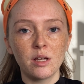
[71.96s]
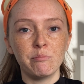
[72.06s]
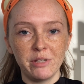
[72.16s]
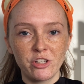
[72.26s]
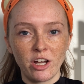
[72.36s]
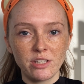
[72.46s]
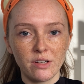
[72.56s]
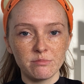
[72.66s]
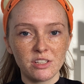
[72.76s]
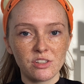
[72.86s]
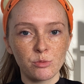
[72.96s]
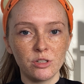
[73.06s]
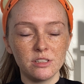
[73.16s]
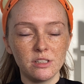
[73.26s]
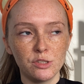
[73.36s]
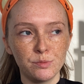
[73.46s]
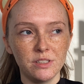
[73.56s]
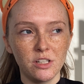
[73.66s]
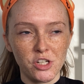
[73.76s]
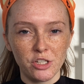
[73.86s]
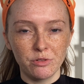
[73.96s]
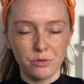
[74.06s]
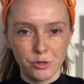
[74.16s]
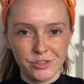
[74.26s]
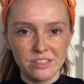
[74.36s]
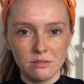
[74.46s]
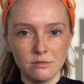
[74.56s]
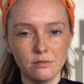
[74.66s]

Me trying to film this morning has been a genuine ordeal.